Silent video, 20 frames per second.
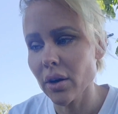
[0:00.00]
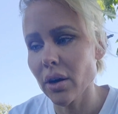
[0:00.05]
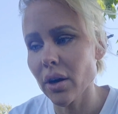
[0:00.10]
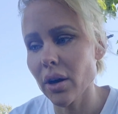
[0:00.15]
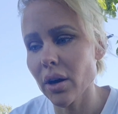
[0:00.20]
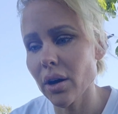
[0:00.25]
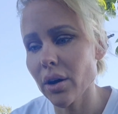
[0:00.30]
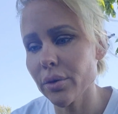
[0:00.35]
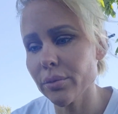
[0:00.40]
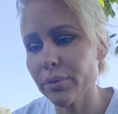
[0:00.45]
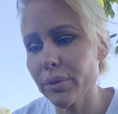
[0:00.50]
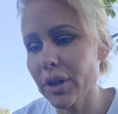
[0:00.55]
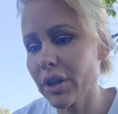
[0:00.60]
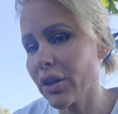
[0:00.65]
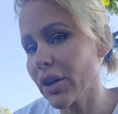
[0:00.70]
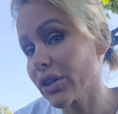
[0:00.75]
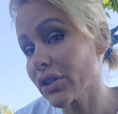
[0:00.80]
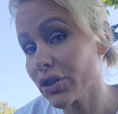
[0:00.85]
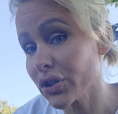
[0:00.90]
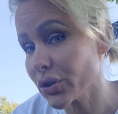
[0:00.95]

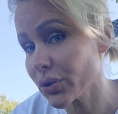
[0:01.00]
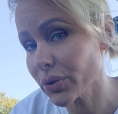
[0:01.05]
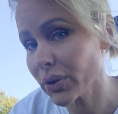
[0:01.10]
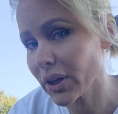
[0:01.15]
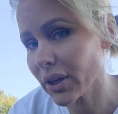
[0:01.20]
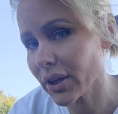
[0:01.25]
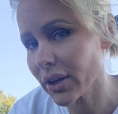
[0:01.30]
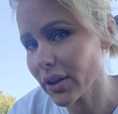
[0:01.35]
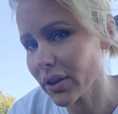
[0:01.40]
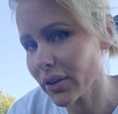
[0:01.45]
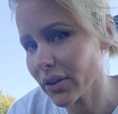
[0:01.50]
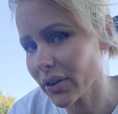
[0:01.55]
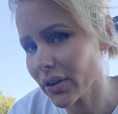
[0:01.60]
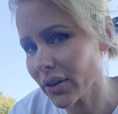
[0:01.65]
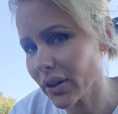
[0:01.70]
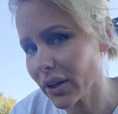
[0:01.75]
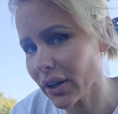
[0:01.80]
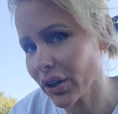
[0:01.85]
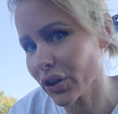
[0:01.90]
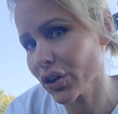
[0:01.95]
Unless you get
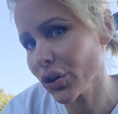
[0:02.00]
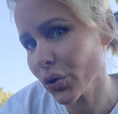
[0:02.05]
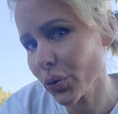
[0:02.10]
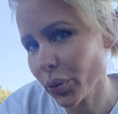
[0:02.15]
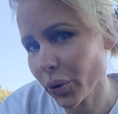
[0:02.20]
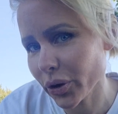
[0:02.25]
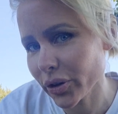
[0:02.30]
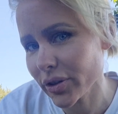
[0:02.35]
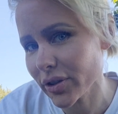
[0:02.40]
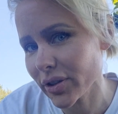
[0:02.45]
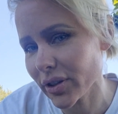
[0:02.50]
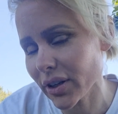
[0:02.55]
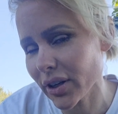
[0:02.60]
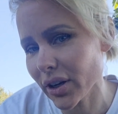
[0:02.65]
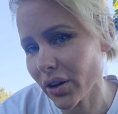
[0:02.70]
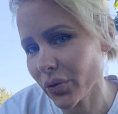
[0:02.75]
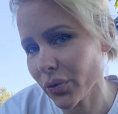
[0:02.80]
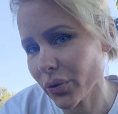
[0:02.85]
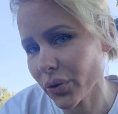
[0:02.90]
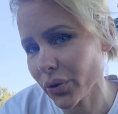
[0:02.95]
like a new person
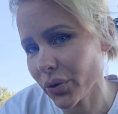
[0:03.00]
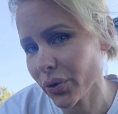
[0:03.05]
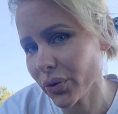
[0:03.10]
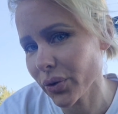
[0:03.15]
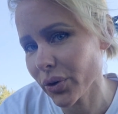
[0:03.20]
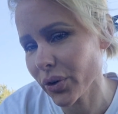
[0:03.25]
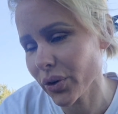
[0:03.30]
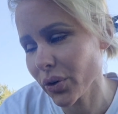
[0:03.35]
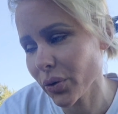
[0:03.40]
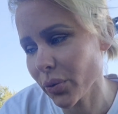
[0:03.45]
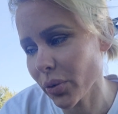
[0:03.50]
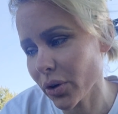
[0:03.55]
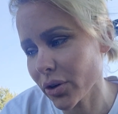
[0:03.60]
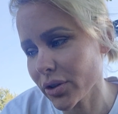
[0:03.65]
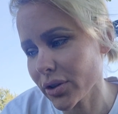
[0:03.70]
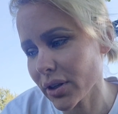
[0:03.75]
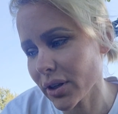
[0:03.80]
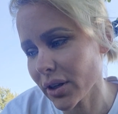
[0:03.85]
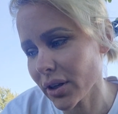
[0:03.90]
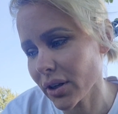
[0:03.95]
and recruit a new
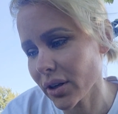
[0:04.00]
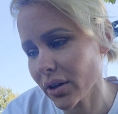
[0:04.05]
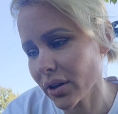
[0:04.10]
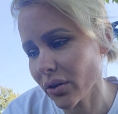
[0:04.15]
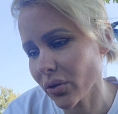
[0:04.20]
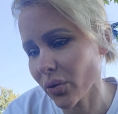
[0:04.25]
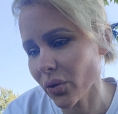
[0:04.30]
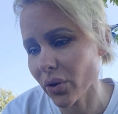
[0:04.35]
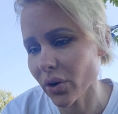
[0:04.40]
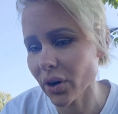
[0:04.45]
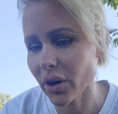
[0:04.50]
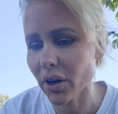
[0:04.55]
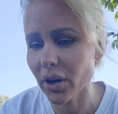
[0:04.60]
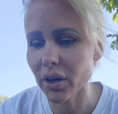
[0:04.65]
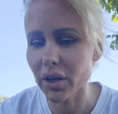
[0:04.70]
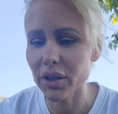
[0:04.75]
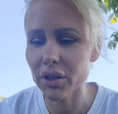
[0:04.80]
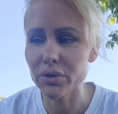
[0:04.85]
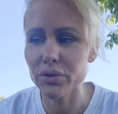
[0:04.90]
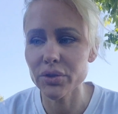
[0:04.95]
person,
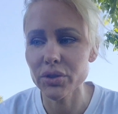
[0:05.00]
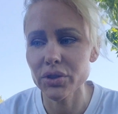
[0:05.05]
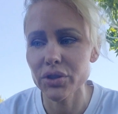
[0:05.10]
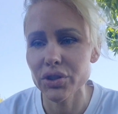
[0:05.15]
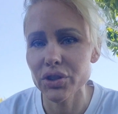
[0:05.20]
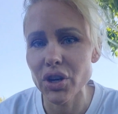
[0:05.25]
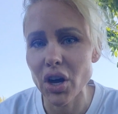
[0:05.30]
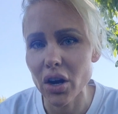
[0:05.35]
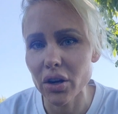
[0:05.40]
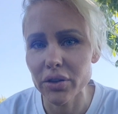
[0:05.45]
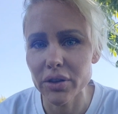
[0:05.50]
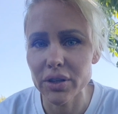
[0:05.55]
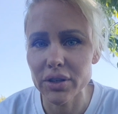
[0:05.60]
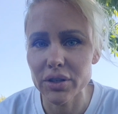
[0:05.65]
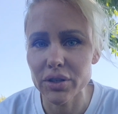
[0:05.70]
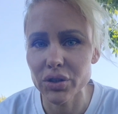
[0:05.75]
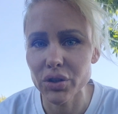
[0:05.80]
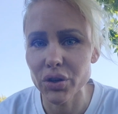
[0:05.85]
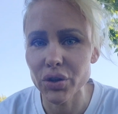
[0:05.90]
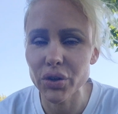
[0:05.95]
or you stalk
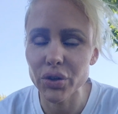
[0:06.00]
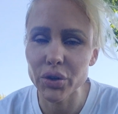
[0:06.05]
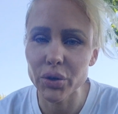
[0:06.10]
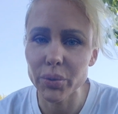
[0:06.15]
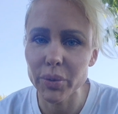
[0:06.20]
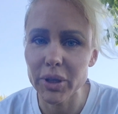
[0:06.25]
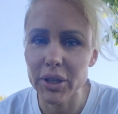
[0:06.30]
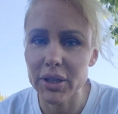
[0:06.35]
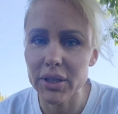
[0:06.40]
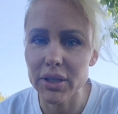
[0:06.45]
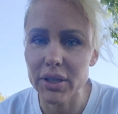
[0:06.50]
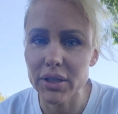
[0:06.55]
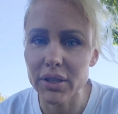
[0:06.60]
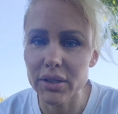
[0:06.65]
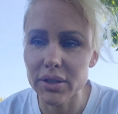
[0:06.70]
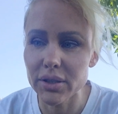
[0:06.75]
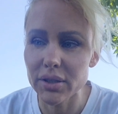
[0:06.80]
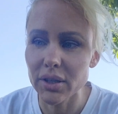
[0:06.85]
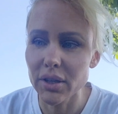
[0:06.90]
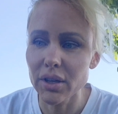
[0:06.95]
this girl
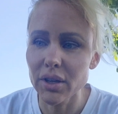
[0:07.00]
because